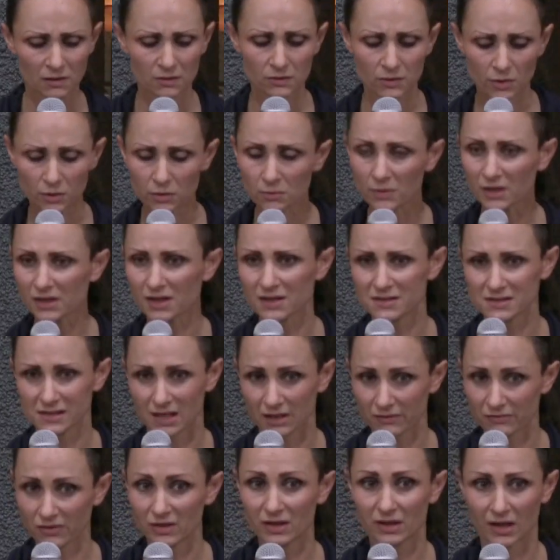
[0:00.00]
No one has
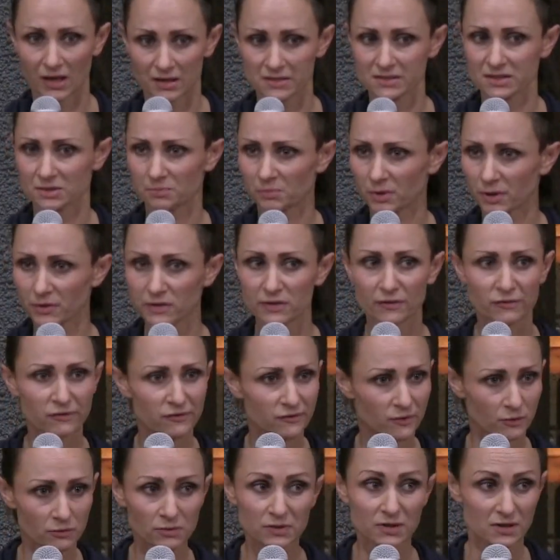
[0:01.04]
ever gazed upon the
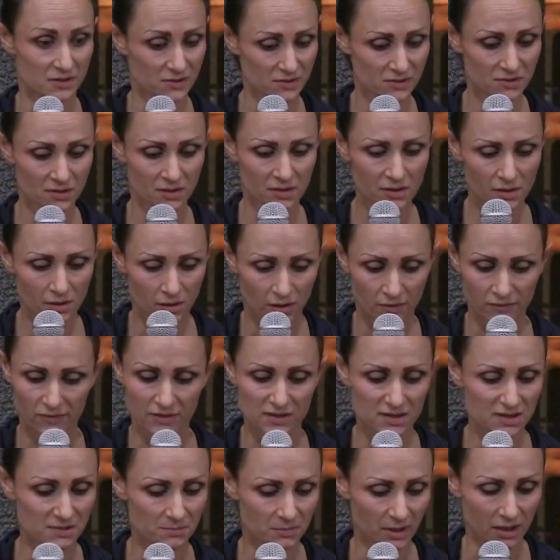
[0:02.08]
fullness of
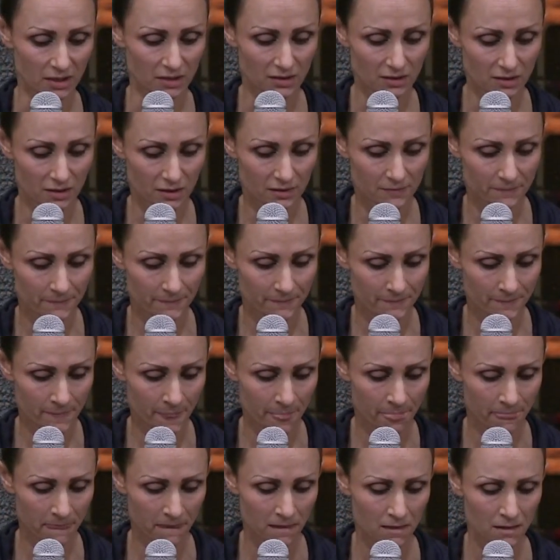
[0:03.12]
his splendor.
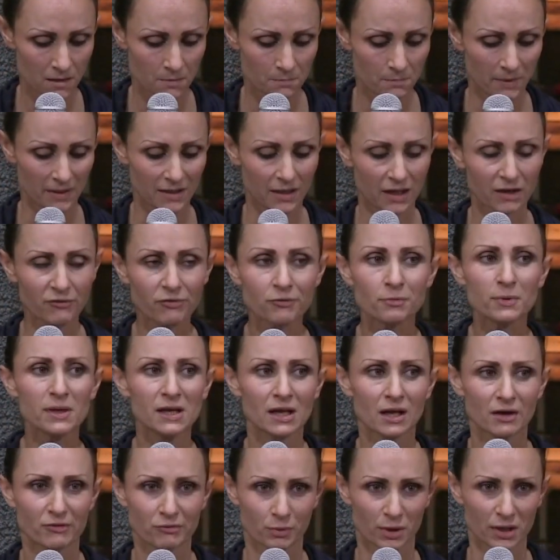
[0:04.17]
But if we
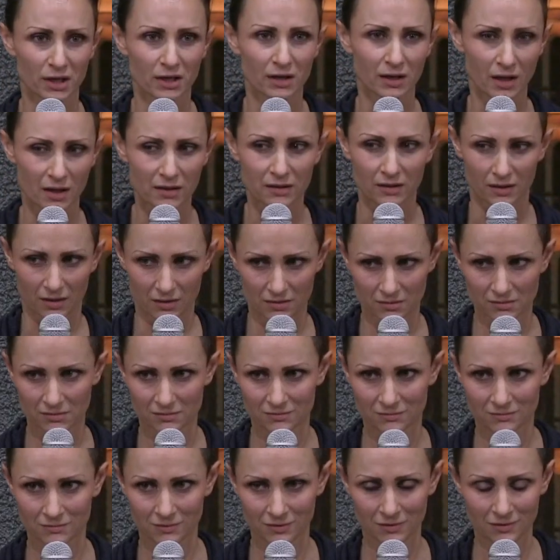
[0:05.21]
love one another,
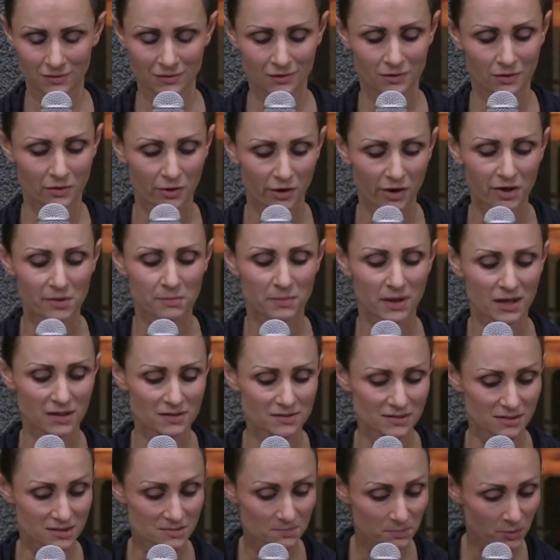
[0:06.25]
God
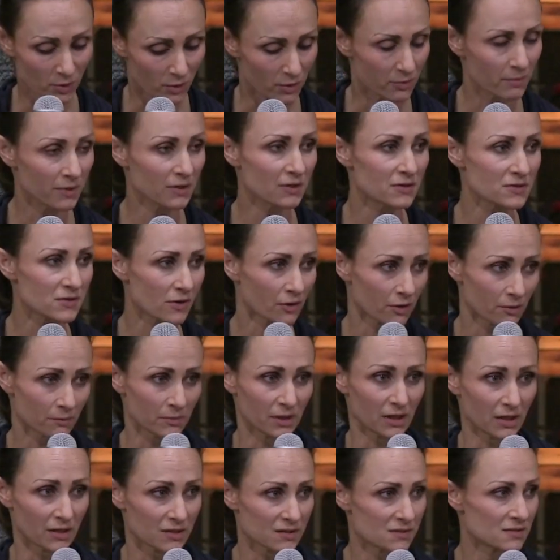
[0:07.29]
makes his permanent home
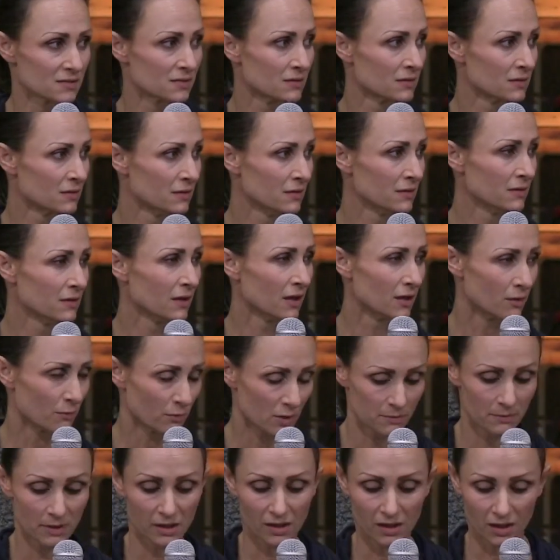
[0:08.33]
in us, and
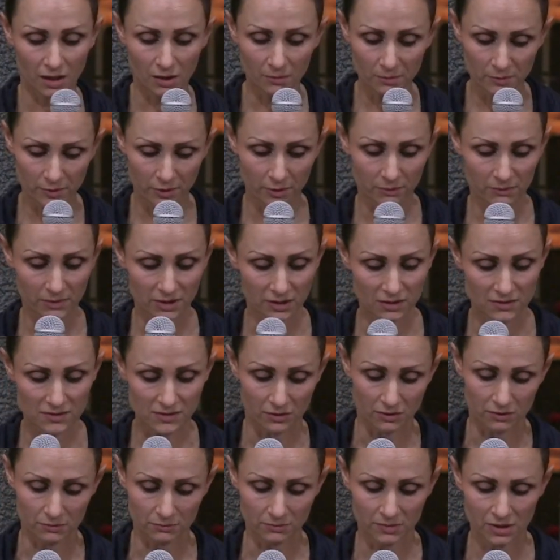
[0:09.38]
we make our permanent
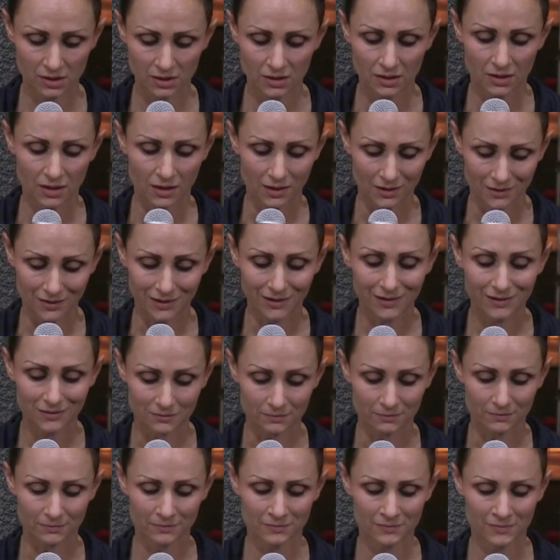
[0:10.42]
home in
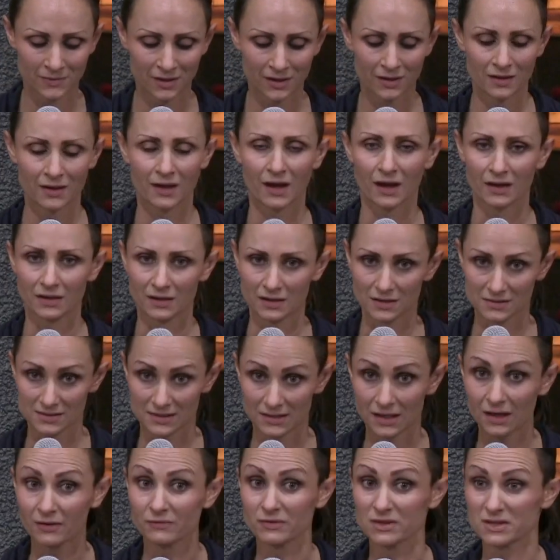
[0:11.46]
him, and his
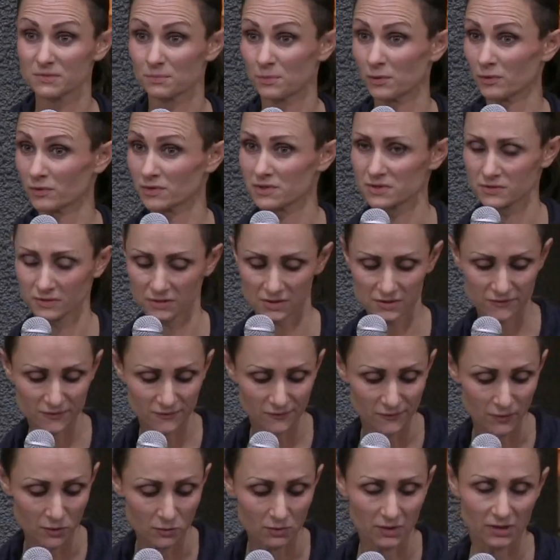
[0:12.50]
love is brought to its
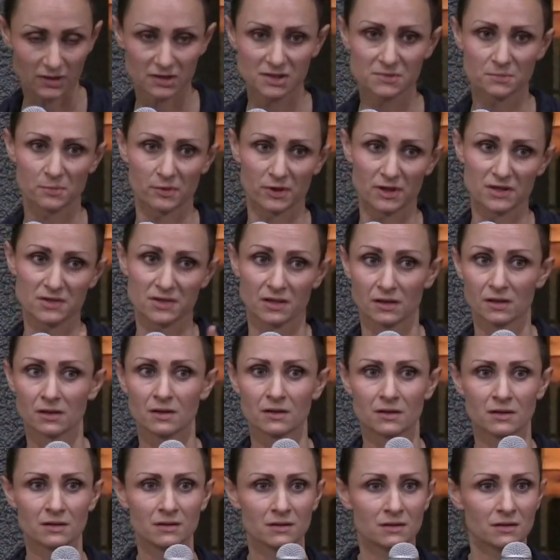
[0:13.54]
full expression
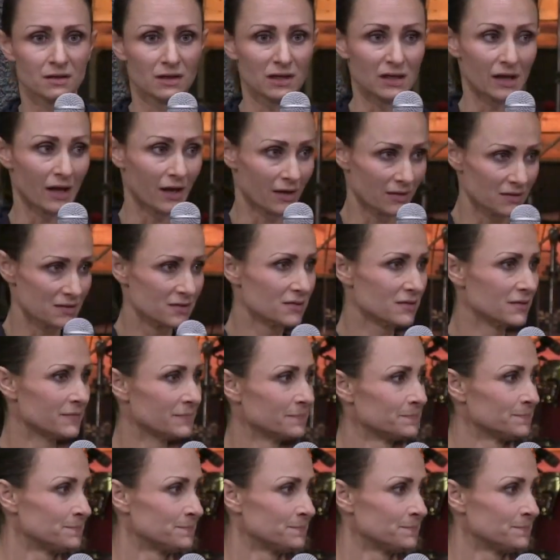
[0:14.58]
in us.